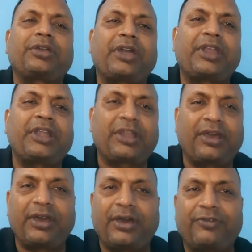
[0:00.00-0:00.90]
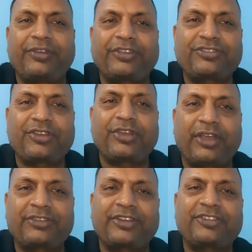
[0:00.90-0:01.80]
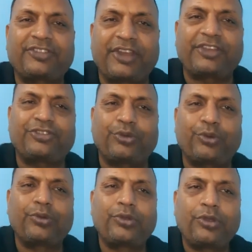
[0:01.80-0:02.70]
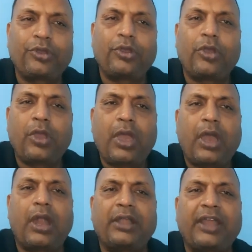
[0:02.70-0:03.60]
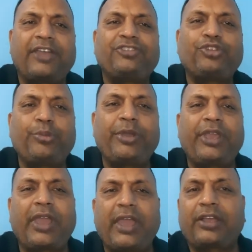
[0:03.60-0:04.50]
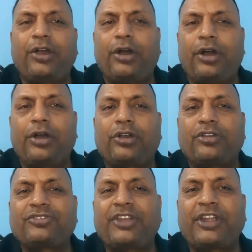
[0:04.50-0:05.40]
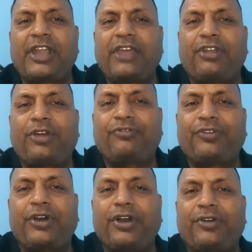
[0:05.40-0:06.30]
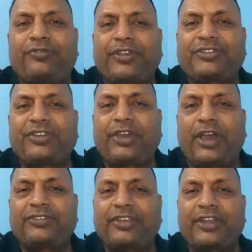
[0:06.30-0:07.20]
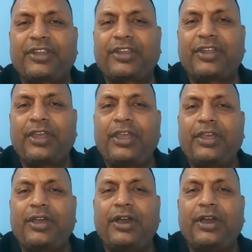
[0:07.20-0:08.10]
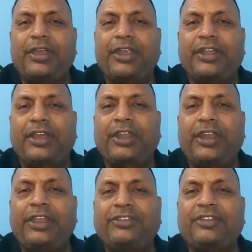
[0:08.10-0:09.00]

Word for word: current fixed assets ratio. And assuming a constant level of fixed asset, a decreased